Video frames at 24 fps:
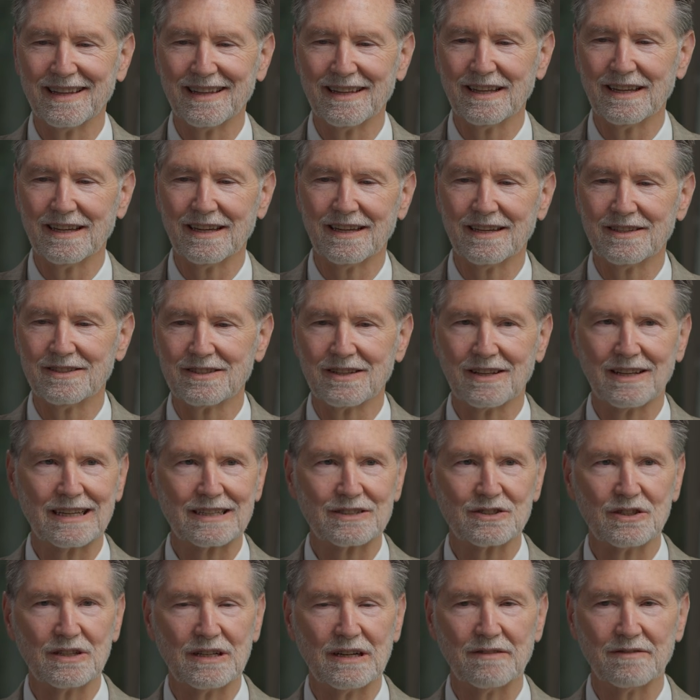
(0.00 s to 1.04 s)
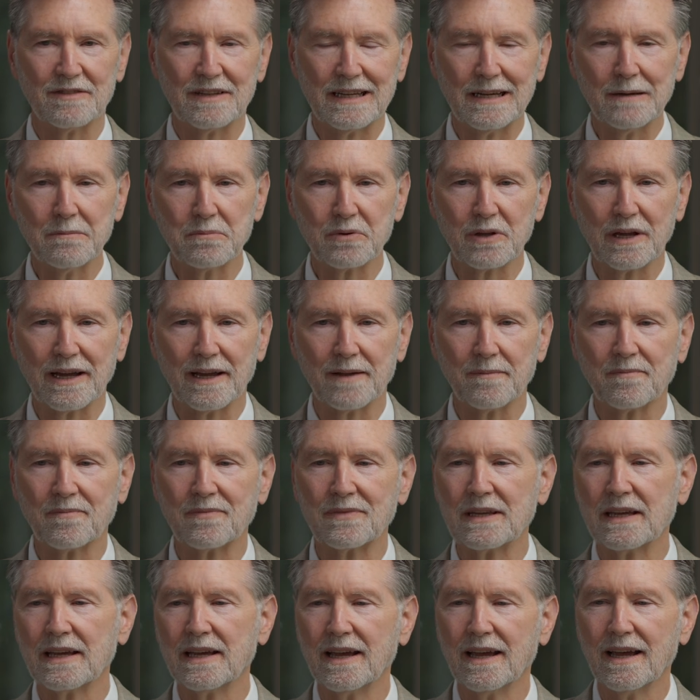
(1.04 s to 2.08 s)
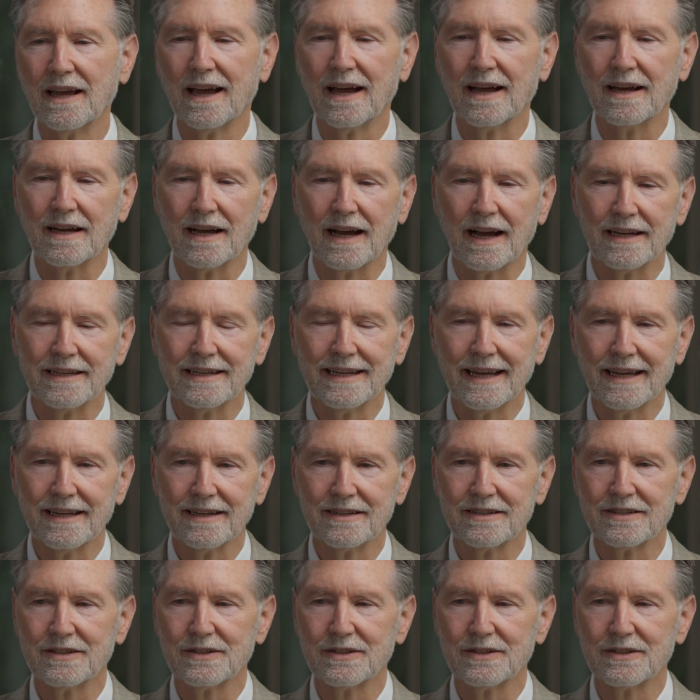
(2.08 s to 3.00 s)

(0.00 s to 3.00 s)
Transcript: than the selection of the implant. I tend